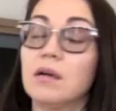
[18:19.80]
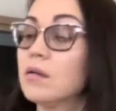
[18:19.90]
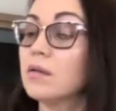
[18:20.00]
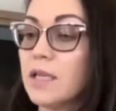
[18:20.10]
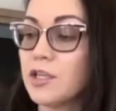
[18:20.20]

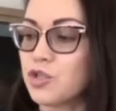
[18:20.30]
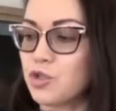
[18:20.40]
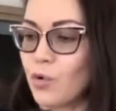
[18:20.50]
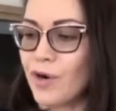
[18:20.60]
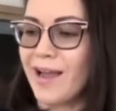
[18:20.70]
yes,
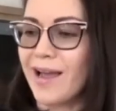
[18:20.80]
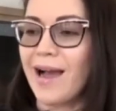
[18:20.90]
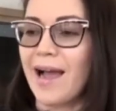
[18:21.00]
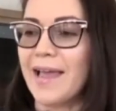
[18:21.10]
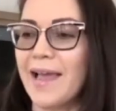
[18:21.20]
sure,
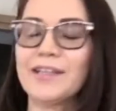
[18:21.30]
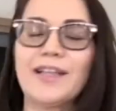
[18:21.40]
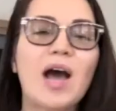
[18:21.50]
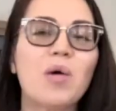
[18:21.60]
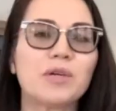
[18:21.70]
I had an
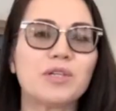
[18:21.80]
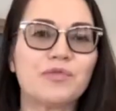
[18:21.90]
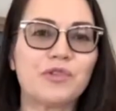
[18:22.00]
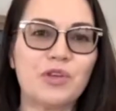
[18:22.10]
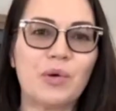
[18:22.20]
hour
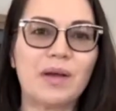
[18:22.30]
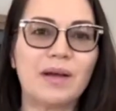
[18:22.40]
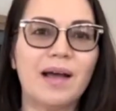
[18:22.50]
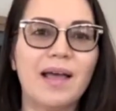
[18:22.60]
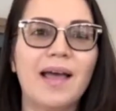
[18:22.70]
for yoga,
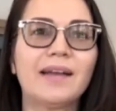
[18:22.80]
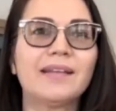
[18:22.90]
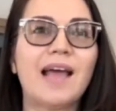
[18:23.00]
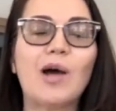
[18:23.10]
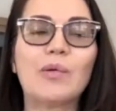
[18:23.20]
I had an
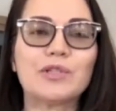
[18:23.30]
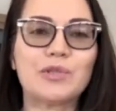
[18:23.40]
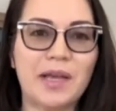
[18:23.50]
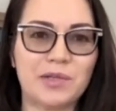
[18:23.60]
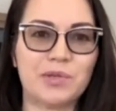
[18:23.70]
hour
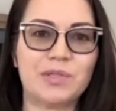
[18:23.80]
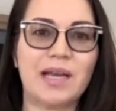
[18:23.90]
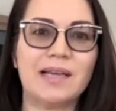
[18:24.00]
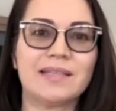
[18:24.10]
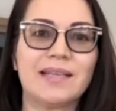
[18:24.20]
to
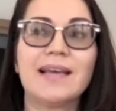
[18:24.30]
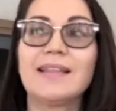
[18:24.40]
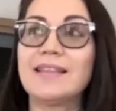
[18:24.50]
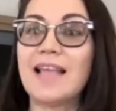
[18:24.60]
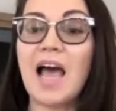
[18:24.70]
exercise.
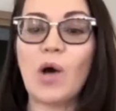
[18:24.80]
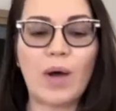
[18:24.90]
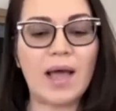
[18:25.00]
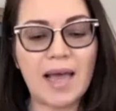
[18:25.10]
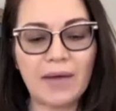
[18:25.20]
Now
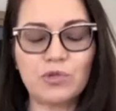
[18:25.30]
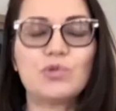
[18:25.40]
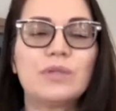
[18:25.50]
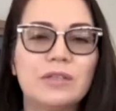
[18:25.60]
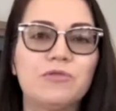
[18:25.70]
I have to
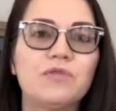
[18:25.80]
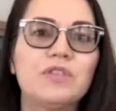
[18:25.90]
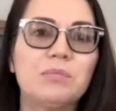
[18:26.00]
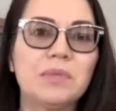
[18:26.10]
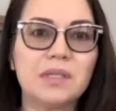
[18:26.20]
do it in
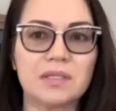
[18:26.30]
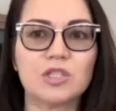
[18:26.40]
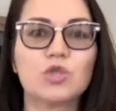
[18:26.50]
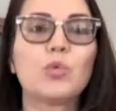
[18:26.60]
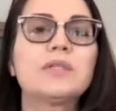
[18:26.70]
15 minutes,
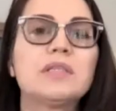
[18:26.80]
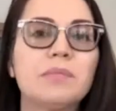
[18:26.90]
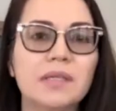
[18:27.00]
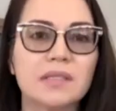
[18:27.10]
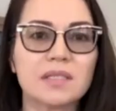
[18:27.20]
20
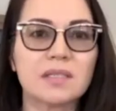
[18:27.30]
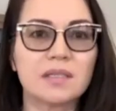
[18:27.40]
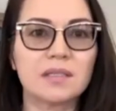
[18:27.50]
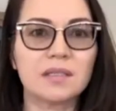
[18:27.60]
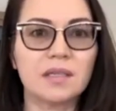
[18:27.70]
minutes
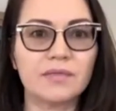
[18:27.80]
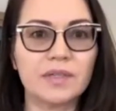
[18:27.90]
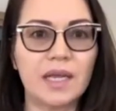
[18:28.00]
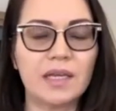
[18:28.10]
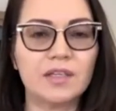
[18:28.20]
every
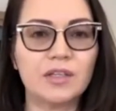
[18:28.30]
day,